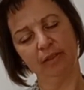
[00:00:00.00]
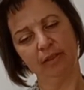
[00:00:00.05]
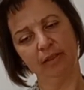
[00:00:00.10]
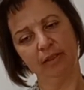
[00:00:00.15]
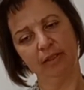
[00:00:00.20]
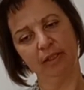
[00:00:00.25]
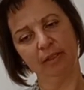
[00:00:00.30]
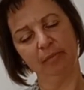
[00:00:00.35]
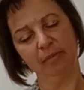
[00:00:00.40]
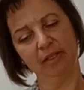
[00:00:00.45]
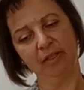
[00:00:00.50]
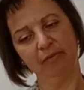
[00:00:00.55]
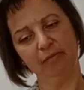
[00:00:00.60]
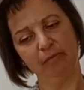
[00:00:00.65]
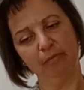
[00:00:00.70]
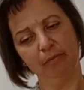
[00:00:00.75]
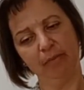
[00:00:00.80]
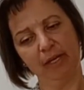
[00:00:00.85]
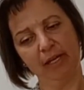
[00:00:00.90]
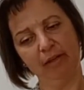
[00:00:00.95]
a little bit of
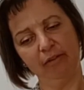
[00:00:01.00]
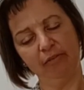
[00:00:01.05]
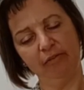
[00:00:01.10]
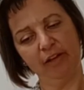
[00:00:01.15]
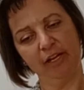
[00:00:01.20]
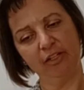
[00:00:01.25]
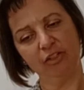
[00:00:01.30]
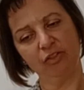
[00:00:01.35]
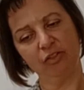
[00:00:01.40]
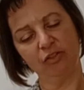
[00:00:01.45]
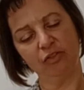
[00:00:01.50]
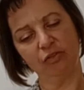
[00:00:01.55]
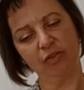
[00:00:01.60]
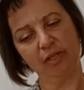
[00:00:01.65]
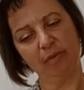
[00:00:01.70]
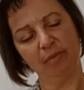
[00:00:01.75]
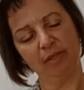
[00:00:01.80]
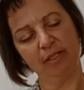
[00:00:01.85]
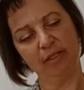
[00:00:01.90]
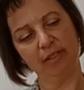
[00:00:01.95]
myofascial
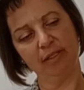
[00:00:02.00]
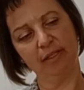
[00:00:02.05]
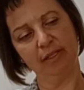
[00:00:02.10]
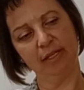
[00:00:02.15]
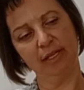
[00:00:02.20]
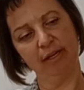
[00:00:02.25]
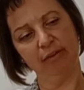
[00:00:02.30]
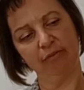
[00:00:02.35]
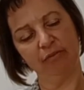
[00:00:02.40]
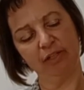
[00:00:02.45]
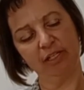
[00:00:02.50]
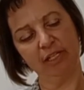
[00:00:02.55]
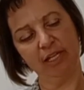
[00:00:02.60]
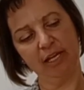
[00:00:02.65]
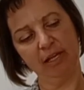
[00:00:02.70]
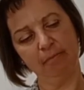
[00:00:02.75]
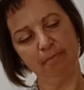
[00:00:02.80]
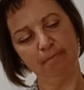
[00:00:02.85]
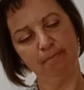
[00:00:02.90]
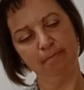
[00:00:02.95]
treatment every day.